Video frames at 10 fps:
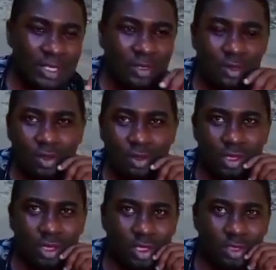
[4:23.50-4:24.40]
you go to the
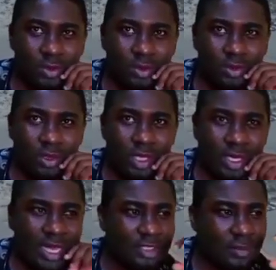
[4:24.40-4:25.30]
hospital.
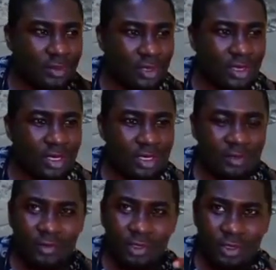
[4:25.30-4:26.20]
There's something called kidney
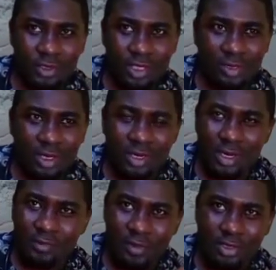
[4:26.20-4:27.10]
function test, called renal
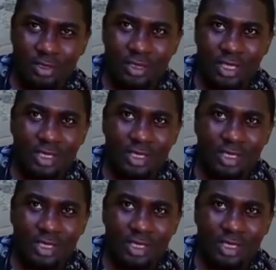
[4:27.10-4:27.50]
function test.